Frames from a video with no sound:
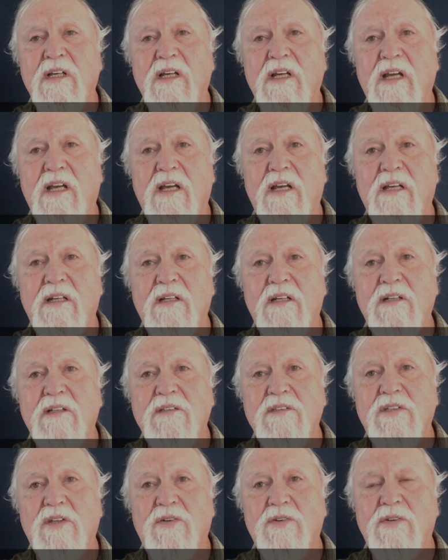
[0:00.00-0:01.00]
And
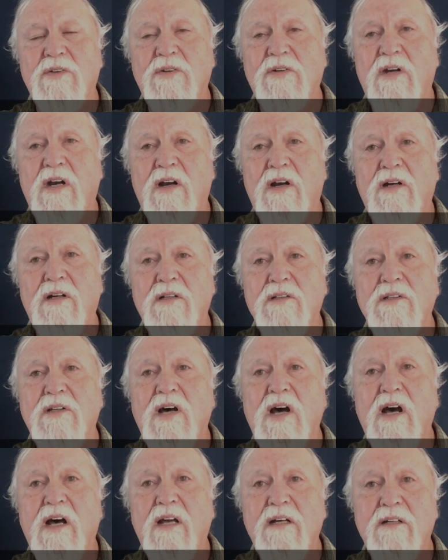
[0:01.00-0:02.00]
so there are a
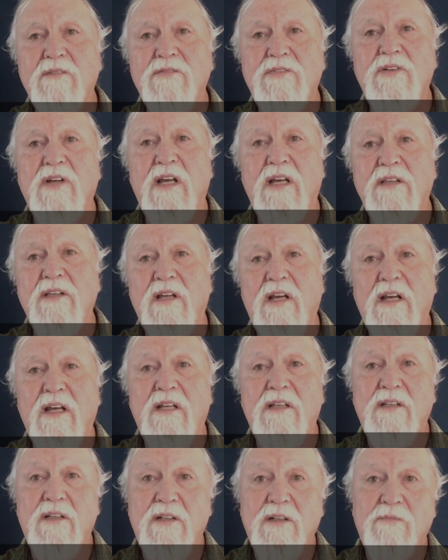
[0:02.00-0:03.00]
lot of,
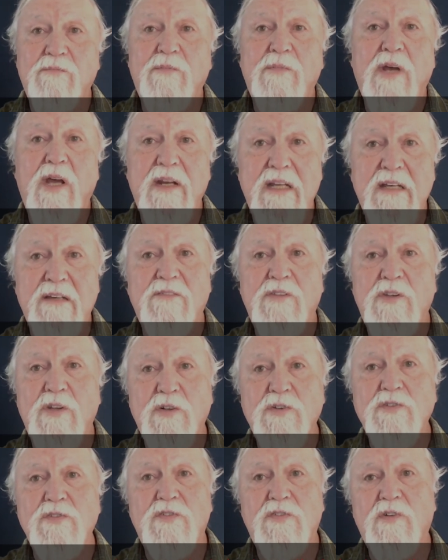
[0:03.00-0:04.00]
and many of
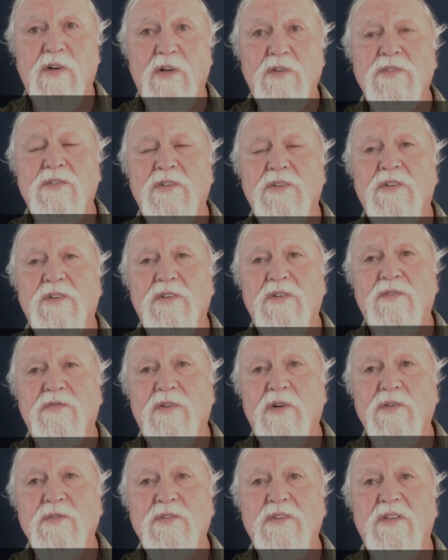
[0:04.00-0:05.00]
those folks are the
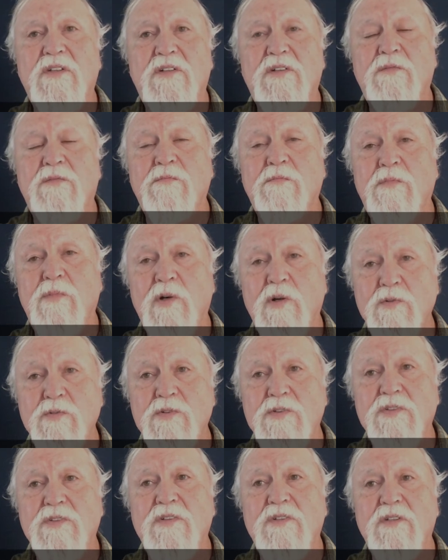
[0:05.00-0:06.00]
folks that are
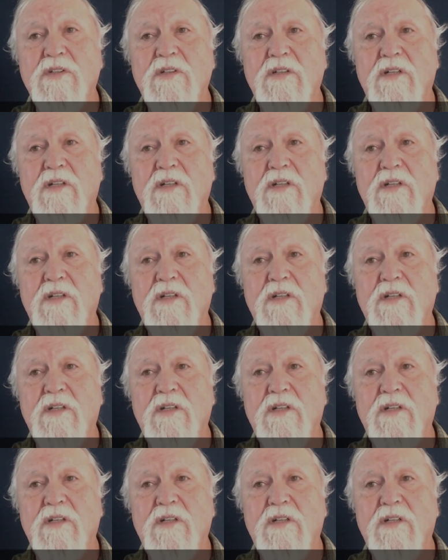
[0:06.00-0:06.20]
most